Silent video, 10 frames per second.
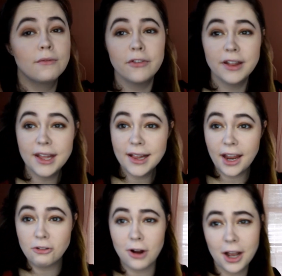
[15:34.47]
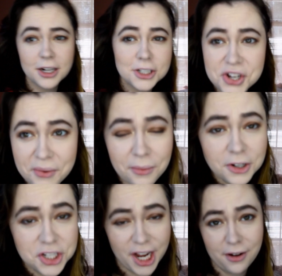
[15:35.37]
Feeling like rocker chick
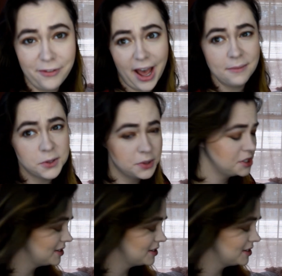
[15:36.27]
vibes, which is